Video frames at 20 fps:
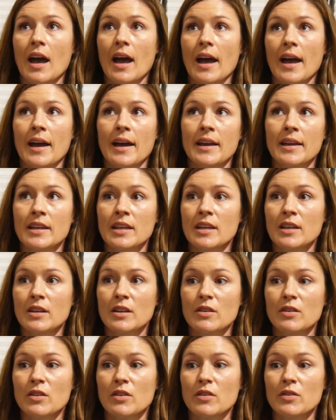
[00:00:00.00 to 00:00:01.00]
I
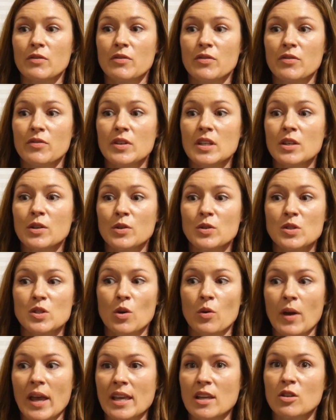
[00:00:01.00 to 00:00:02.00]
feel
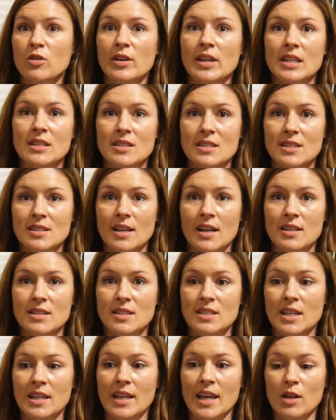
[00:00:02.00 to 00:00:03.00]
so angry and
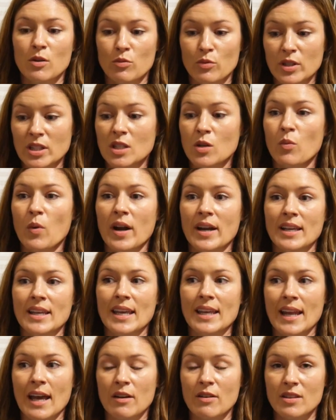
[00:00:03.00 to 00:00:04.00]
disgusted and really want to
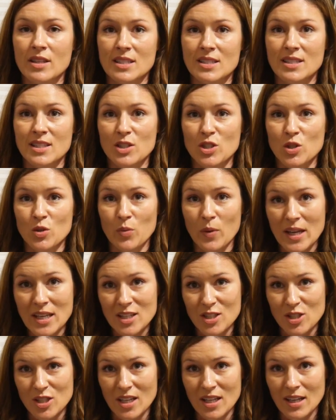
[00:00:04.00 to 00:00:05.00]
get out of this
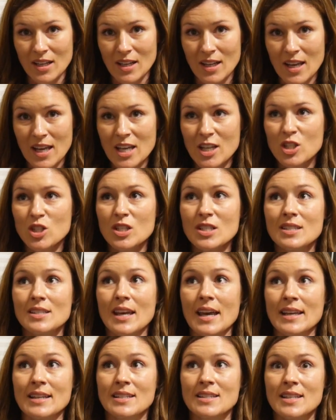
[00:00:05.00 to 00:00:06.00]
situation.
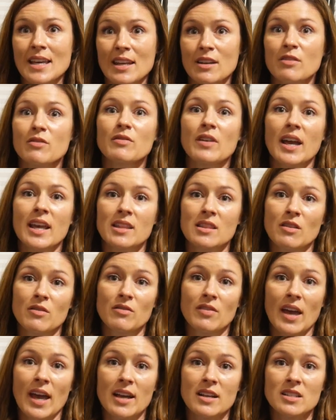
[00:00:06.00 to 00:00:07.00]
Just identifying the
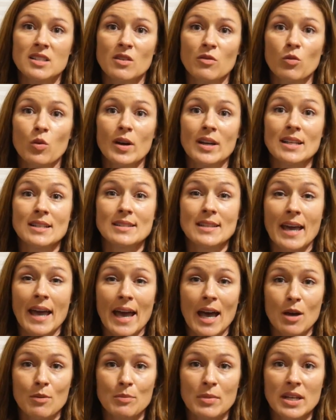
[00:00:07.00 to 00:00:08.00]
facts of what is
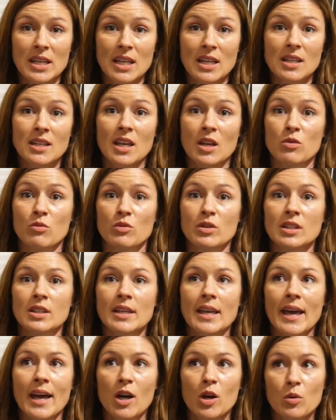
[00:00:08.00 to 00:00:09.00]
happening can
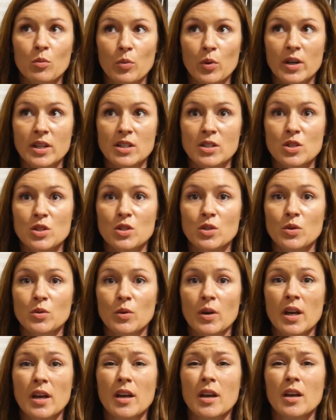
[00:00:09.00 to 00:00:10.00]
really help one
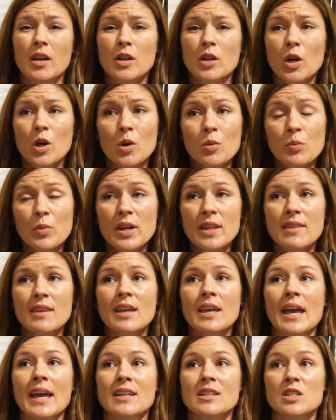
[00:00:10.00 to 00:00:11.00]
to cope with
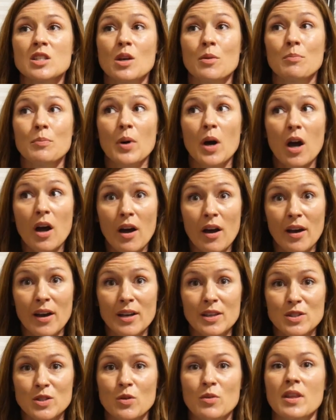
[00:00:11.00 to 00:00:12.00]
it and to
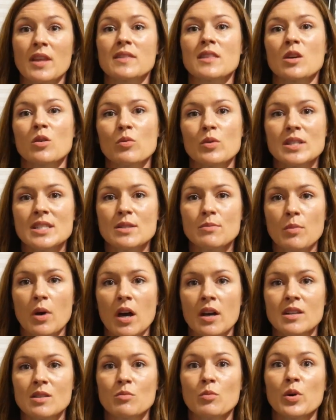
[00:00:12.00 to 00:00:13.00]
pause so that they
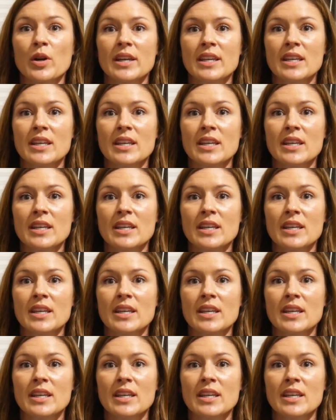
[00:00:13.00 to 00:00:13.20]
respond more